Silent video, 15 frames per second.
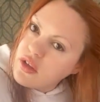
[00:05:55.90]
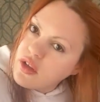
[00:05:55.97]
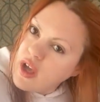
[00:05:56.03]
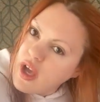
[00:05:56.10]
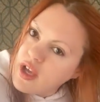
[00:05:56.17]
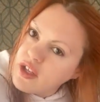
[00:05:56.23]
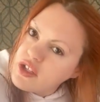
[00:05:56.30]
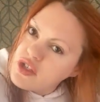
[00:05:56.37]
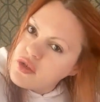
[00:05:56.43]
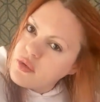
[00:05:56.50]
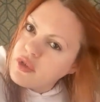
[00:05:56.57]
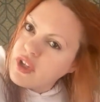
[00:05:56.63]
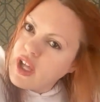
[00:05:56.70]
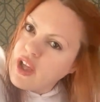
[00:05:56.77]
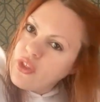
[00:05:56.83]

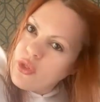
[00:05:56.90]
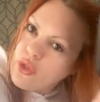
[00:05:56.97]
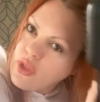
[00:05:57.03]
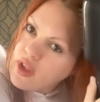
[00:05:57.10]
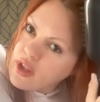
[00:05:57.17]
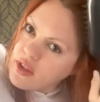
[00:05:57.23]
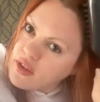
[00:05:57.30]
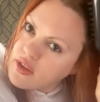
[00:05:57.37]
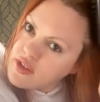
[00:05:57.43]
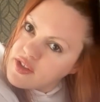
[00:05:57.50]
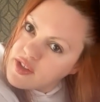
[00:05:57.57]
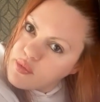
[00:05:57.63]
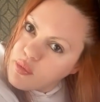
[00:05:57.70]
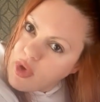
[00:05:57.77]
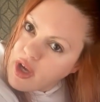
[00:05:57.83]
Actually, I think this
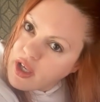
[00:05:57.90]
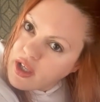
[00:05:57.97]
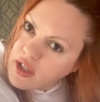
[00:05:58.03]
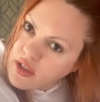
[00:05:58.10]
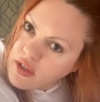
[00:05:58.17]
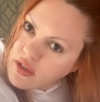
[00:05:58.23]
might